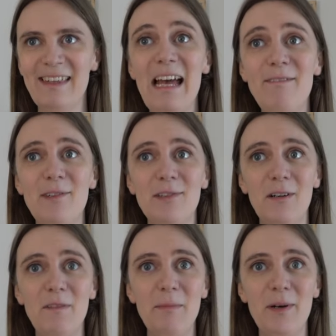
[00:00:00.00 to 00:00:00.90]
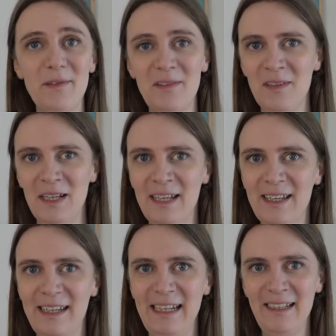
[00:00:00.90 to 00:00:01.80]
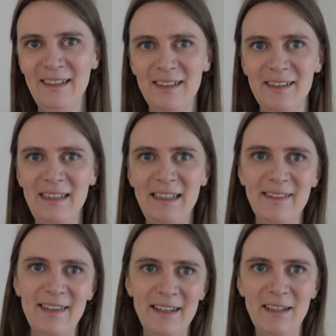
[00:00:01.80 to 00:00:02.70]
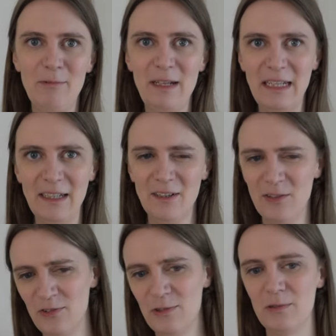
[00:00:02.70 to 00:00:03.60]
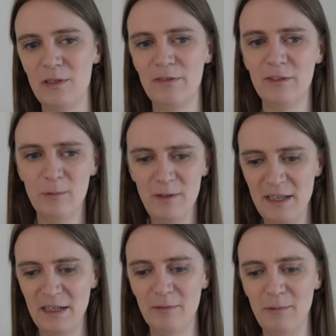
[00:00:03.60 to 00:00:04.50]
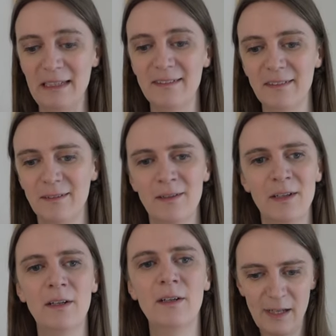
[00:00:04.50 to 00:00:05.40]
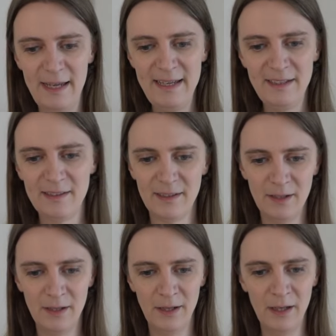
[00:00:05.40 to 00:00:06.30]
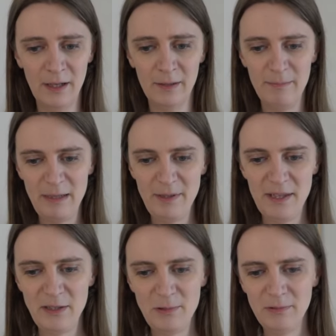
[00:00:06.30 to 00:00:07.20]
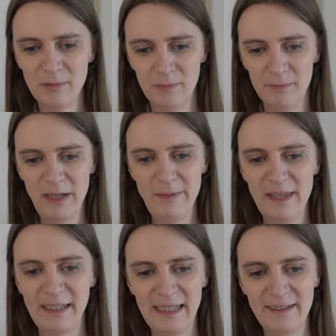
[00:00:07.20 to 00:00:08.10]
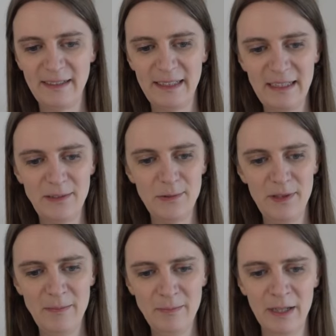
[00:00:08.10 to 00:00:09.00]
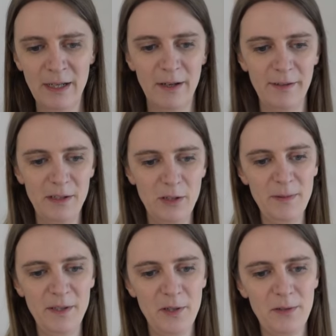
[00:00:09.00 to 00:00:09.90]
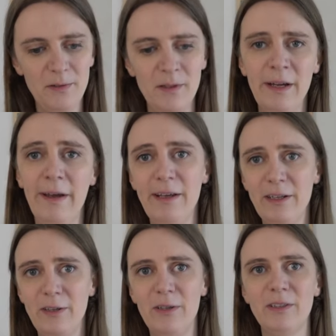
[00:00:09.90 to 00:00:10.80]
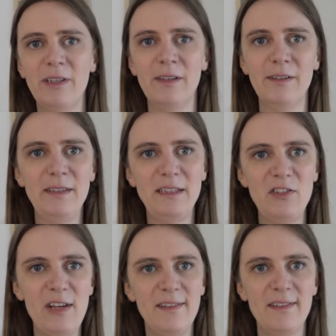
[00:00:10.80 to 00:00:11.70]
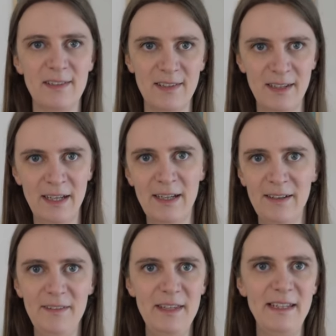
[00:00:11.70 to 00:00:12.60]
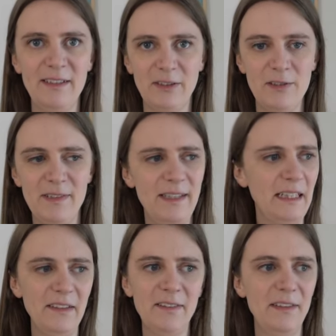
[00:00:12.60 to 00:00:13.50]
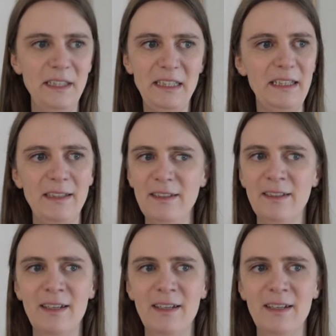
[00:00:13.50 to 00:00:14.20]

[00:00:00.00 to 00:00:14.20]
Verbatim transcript: they have to solve the puzzle in the intended way, sort of, within reason. And maybe they do. Maybe they get the key to them. They open the door and unlock the chest that contains the uh,